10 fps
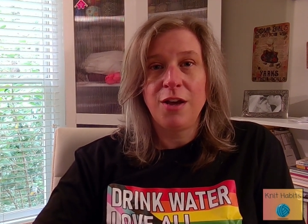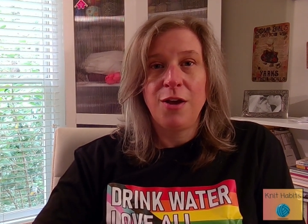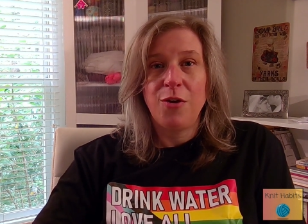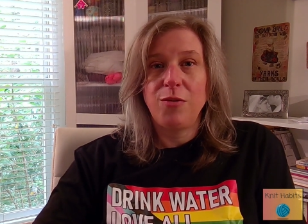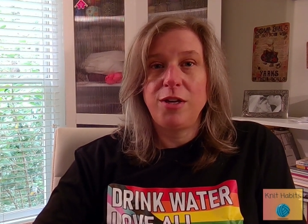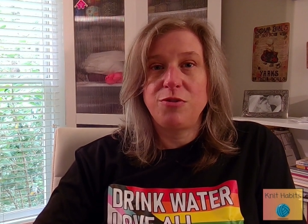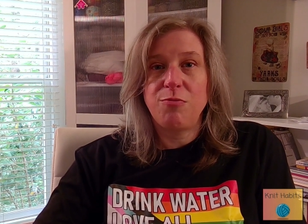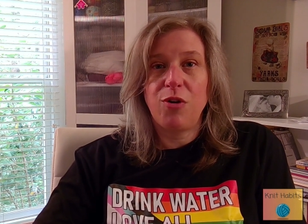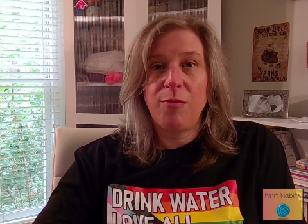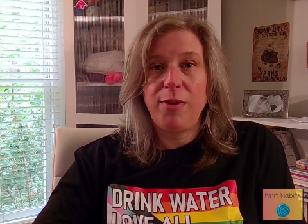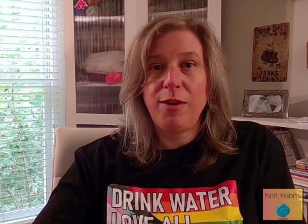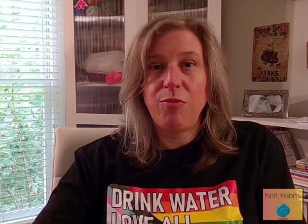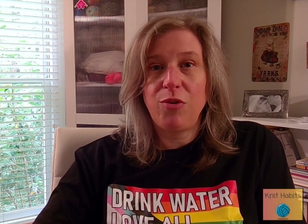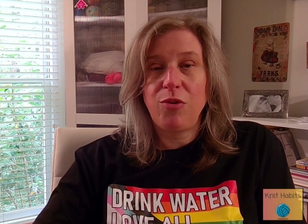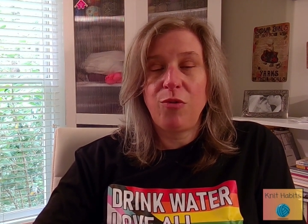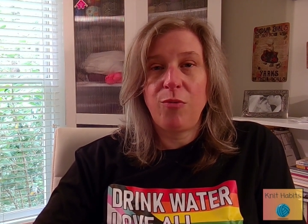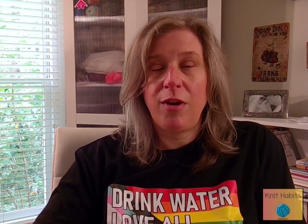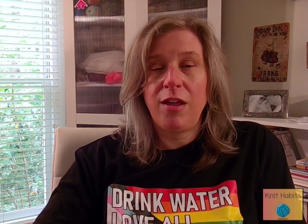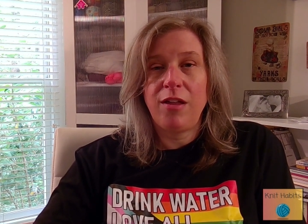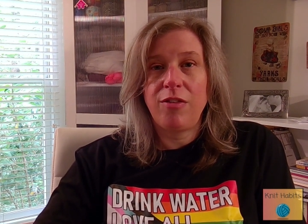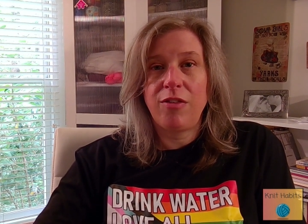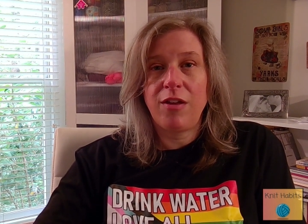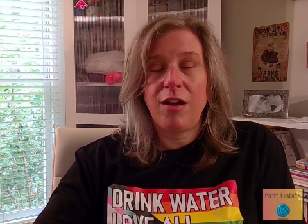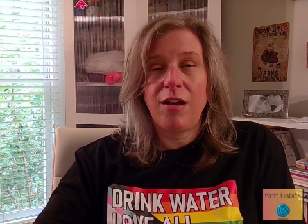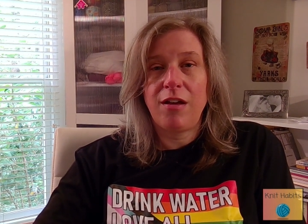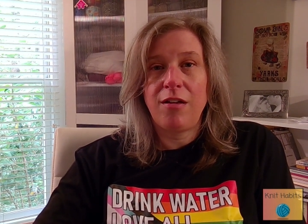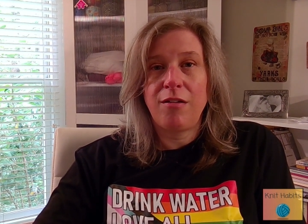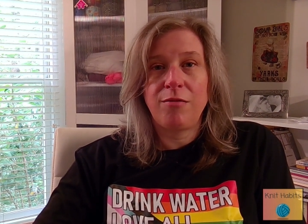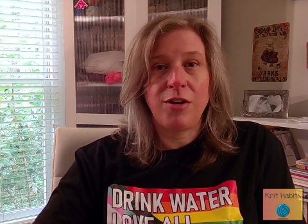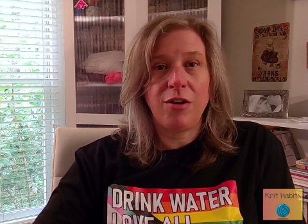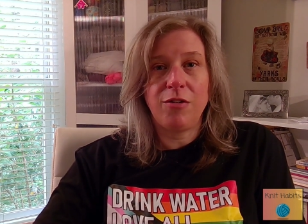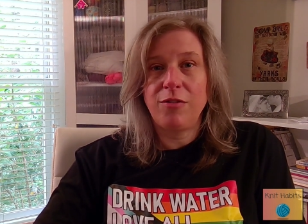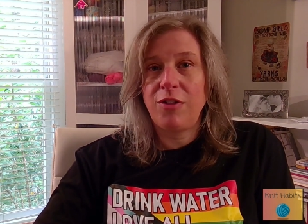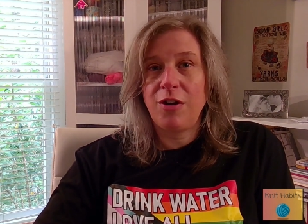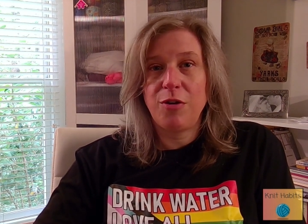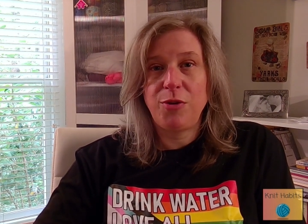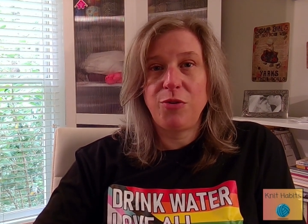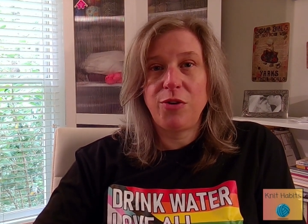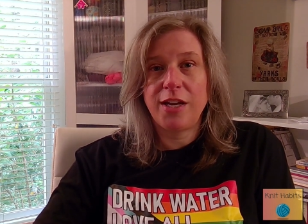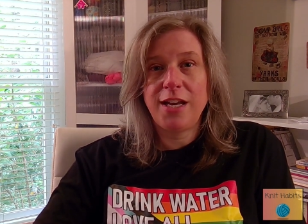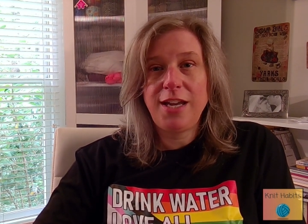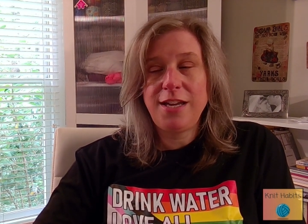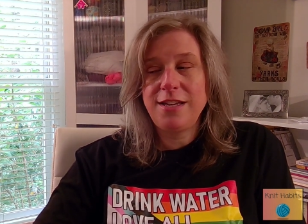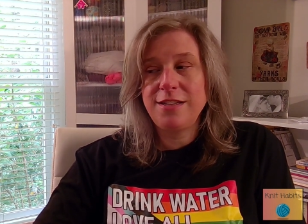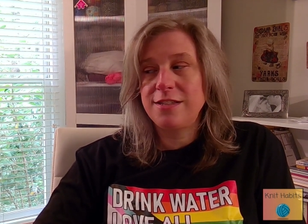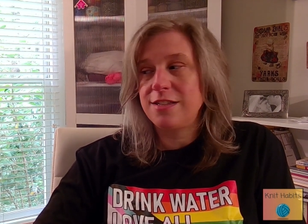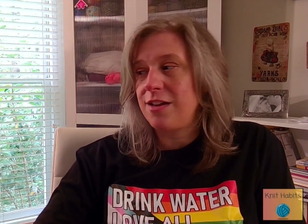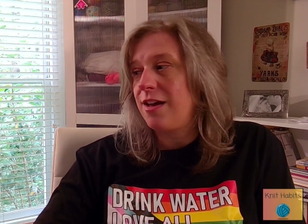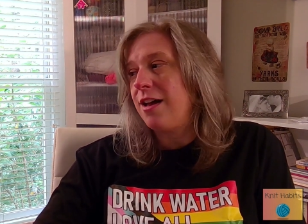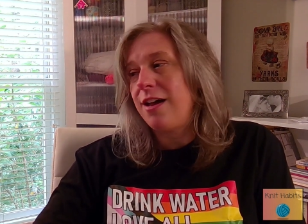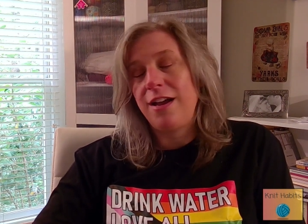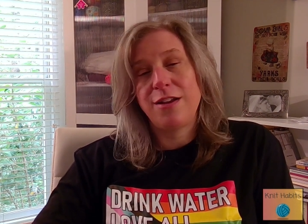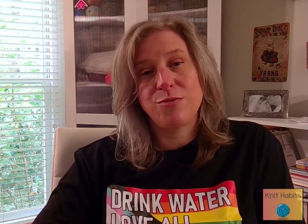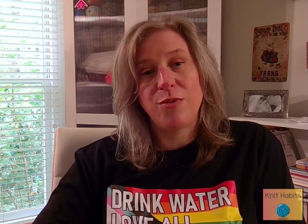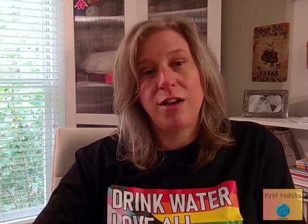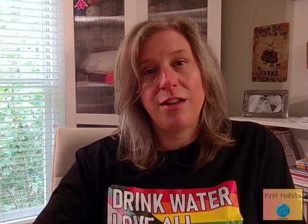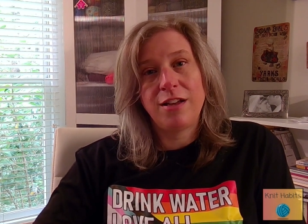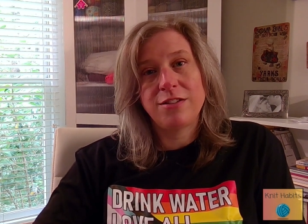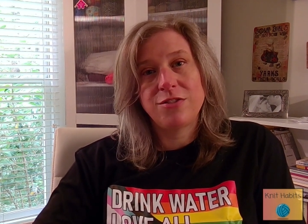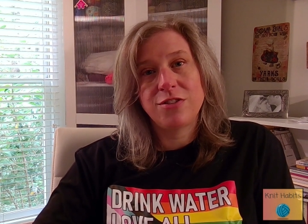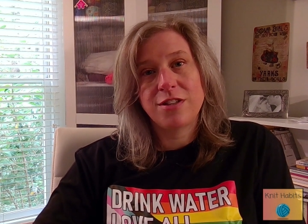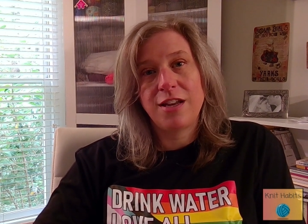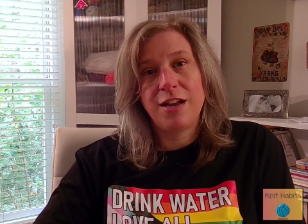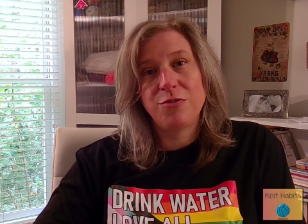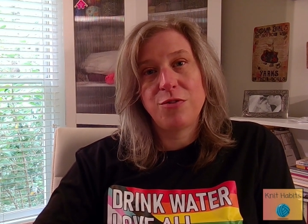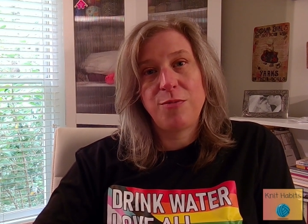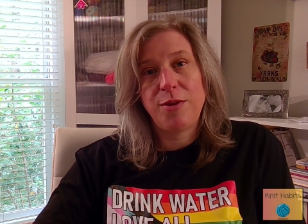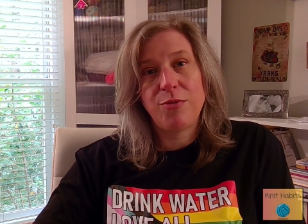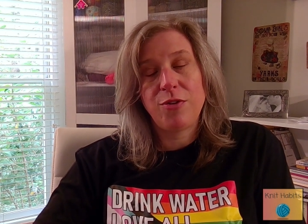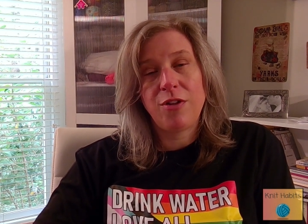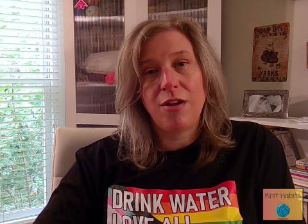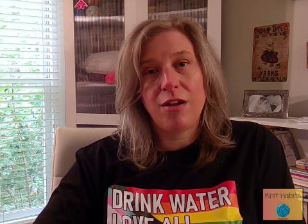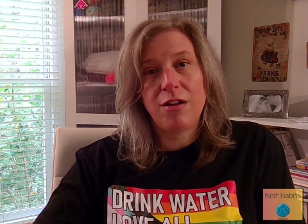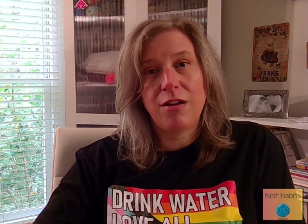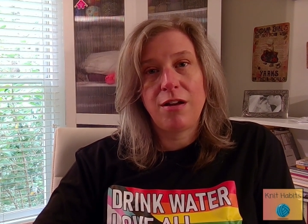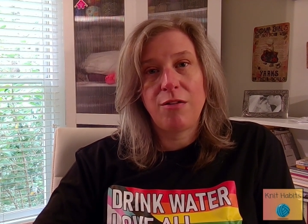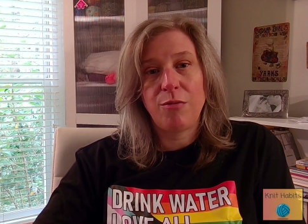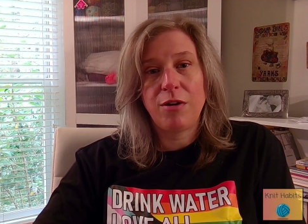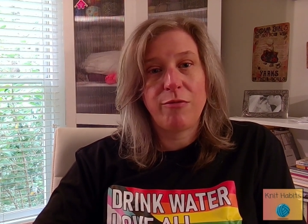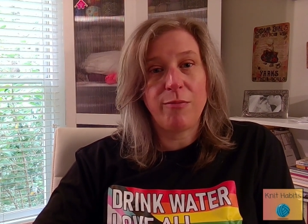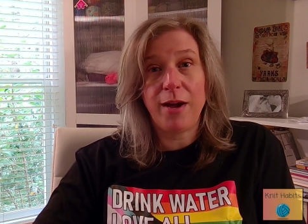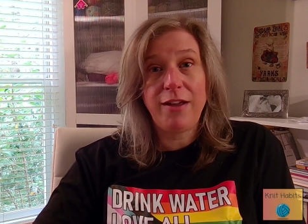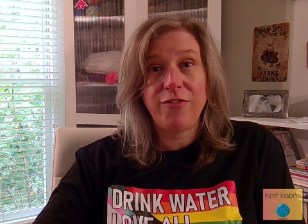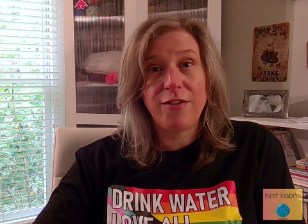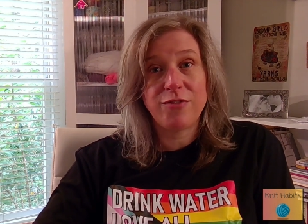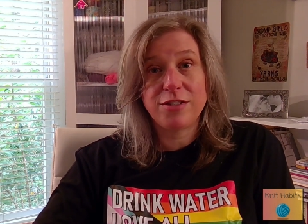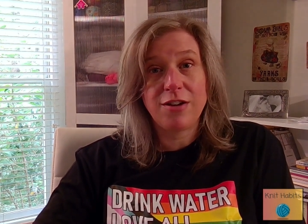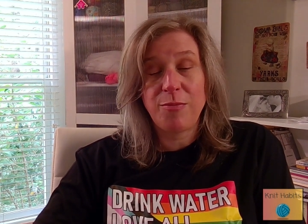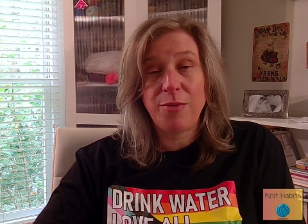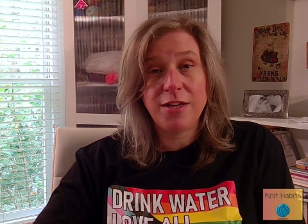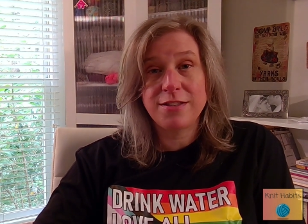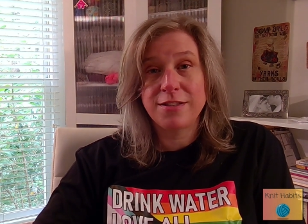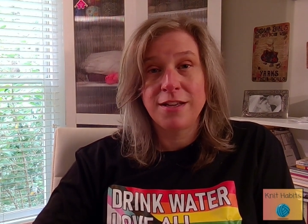reach more people with, therapeutic needs, as well as just connect with people on one of my favorite topics,